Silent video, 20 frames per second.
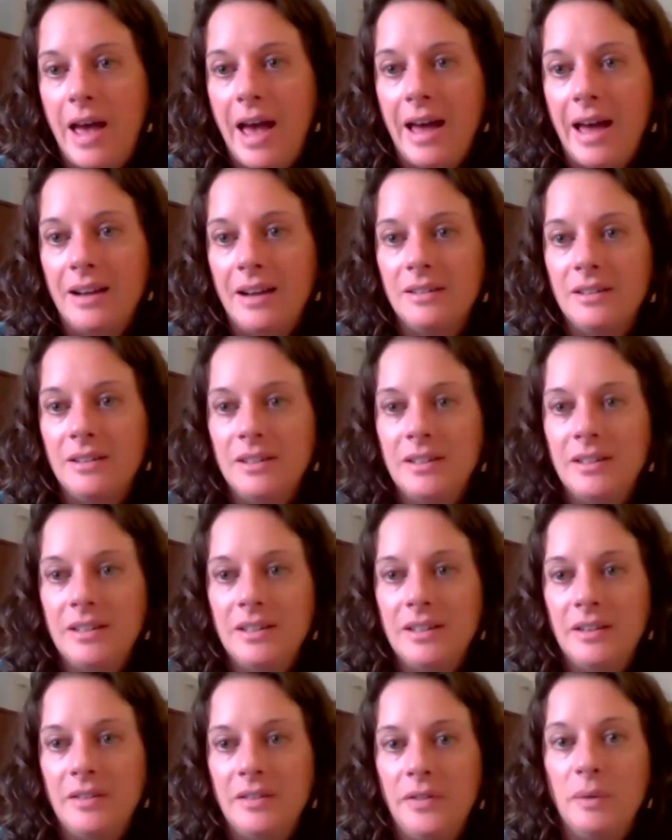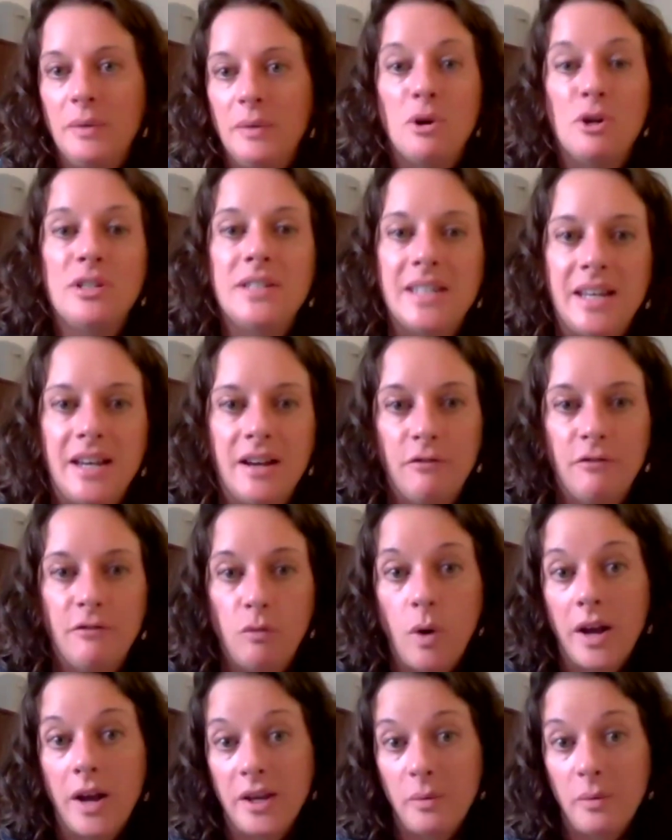at the mercy of
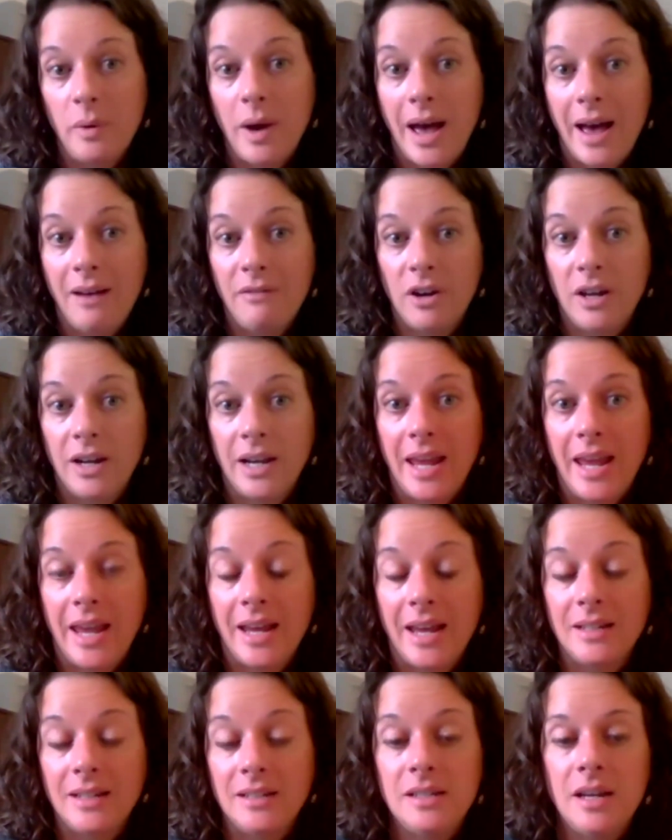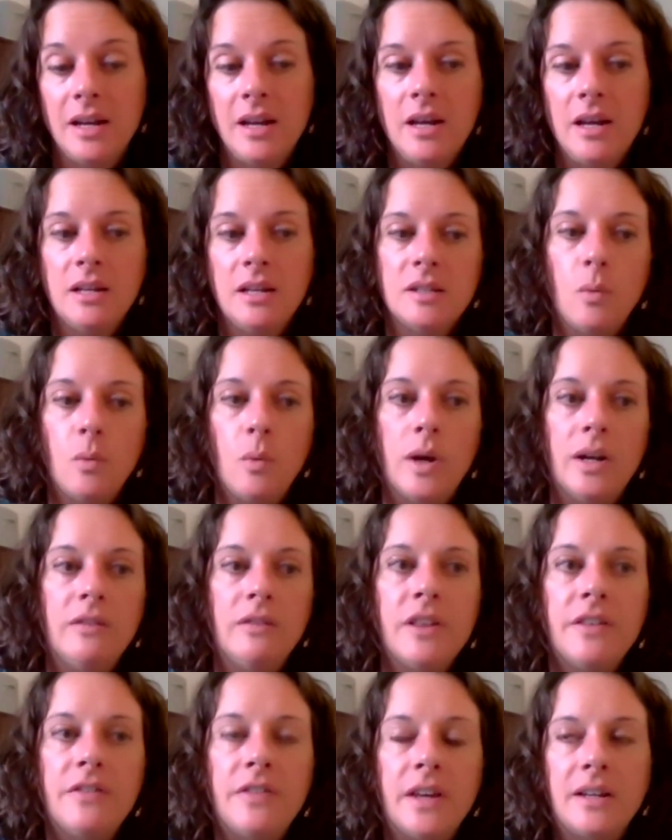what you have on hand. So one
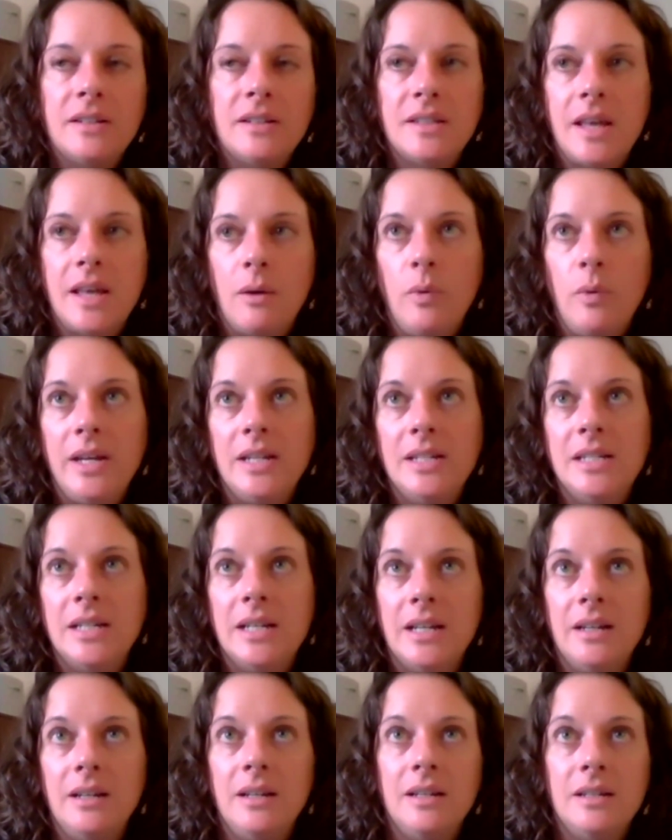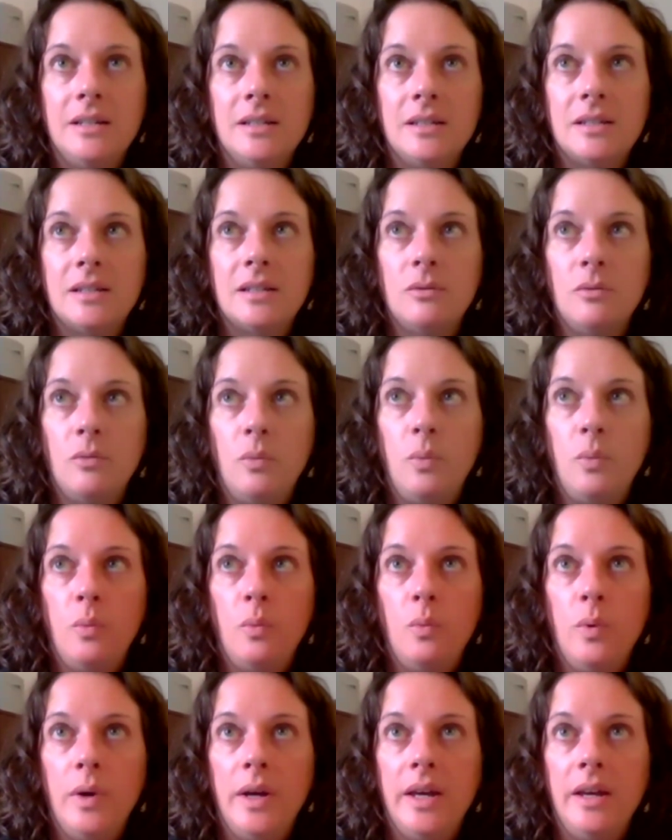of the things that we did is
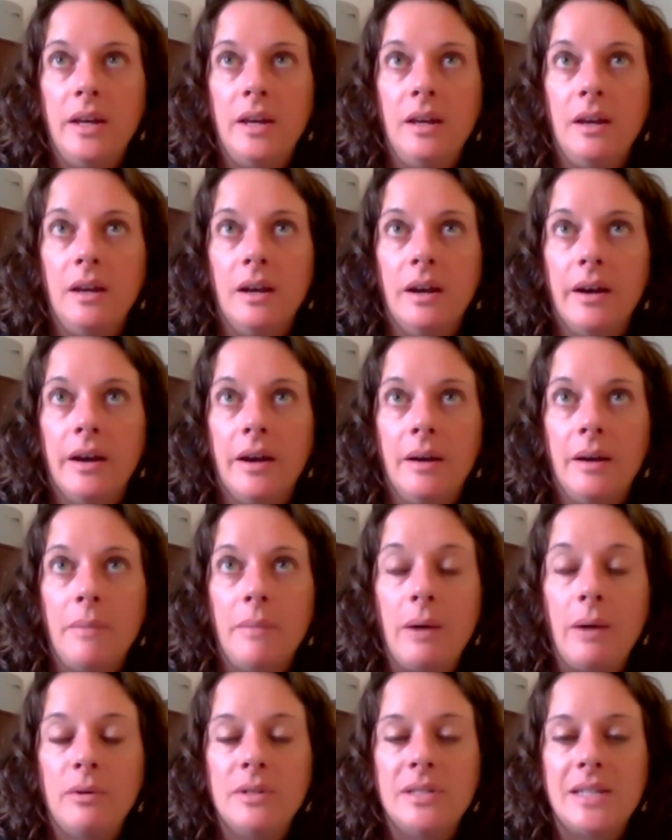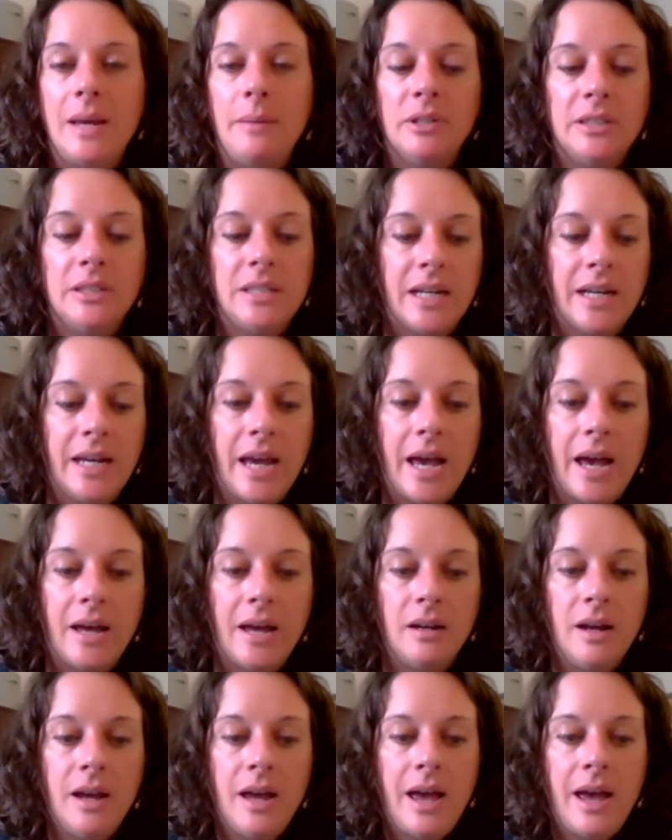I was able to
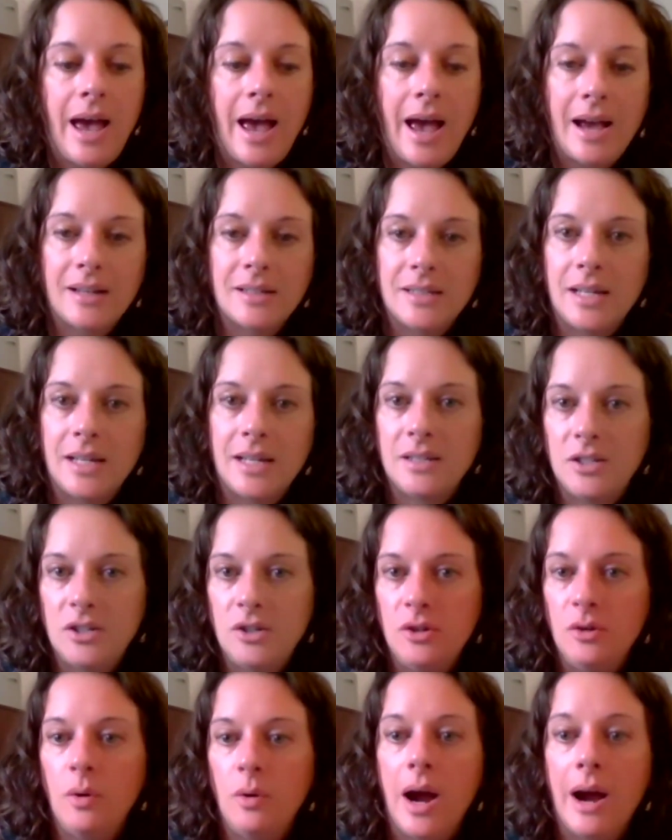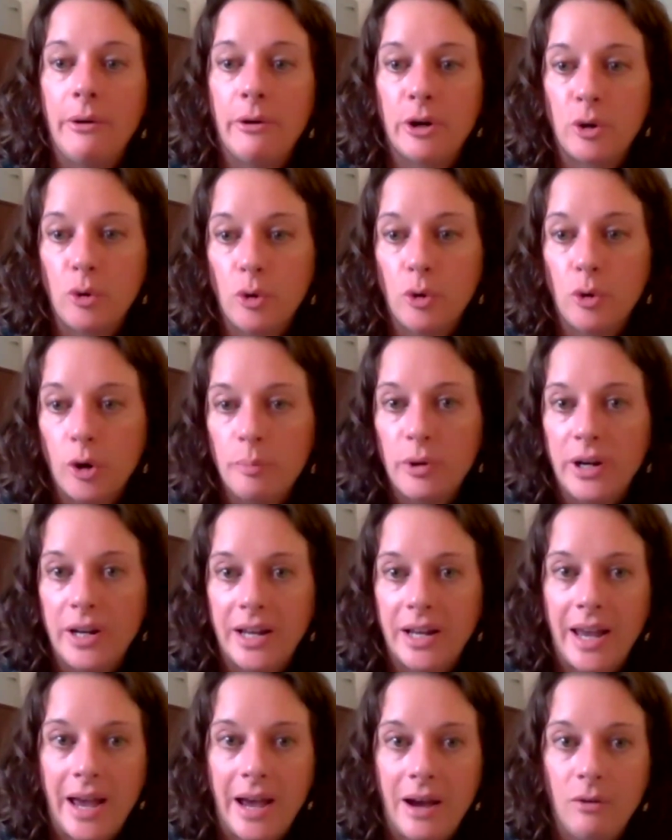get access to our corporate
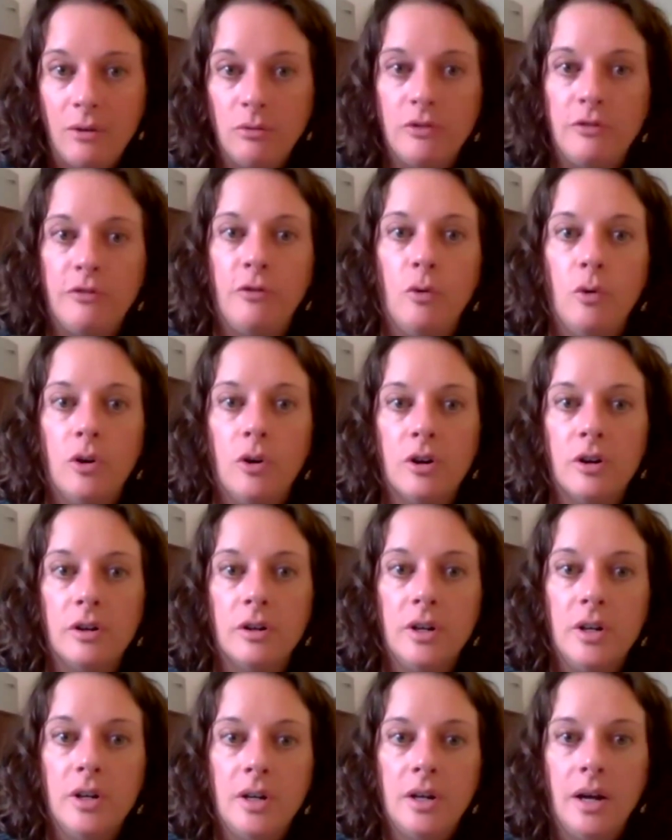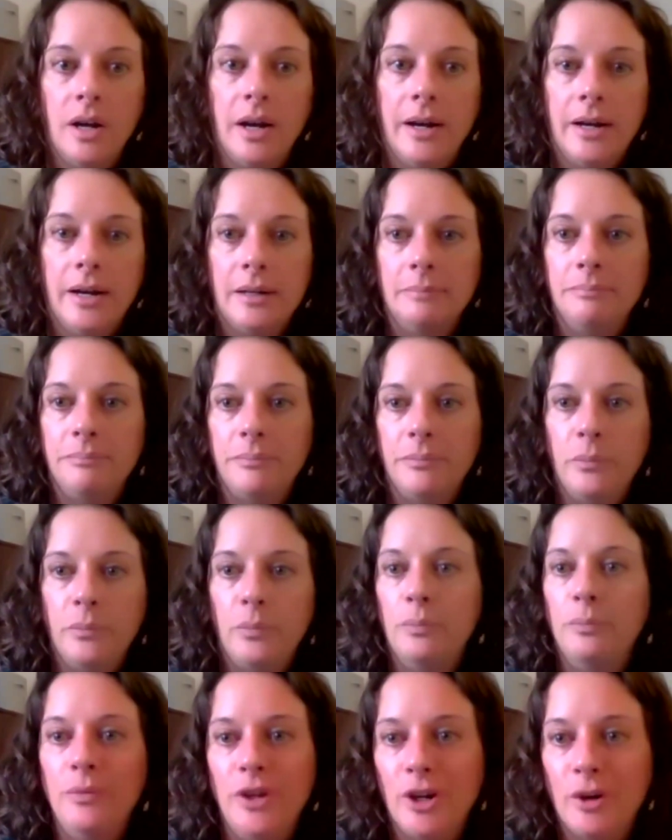account for,
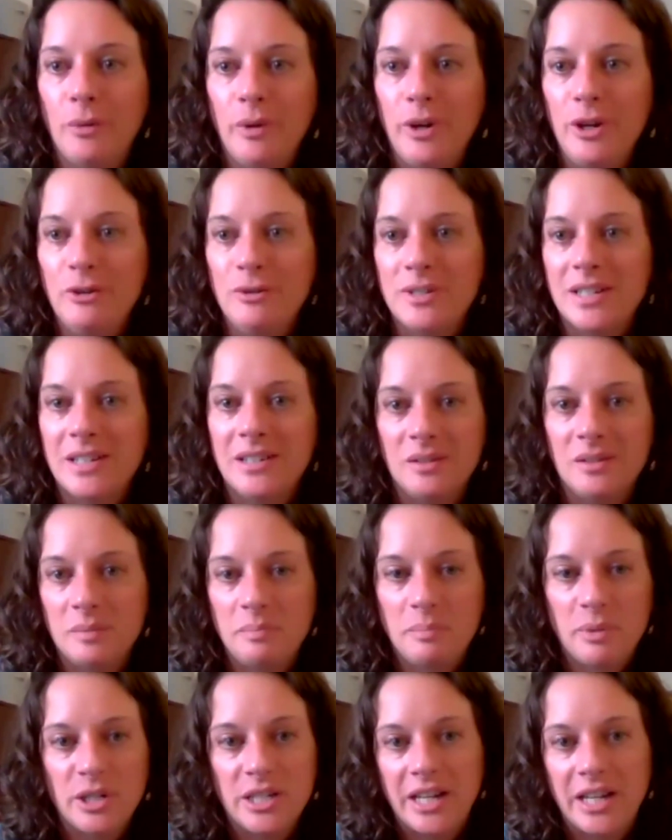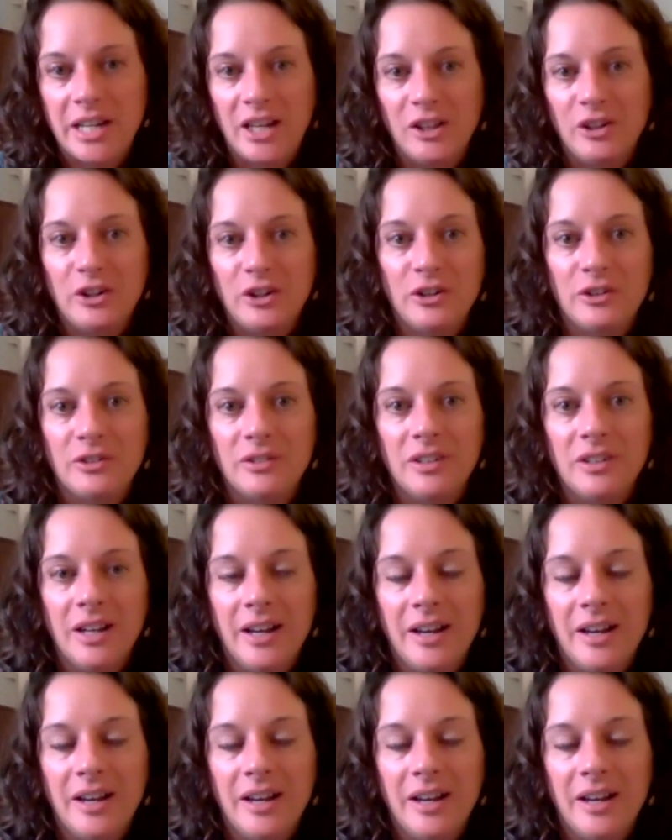we use a particular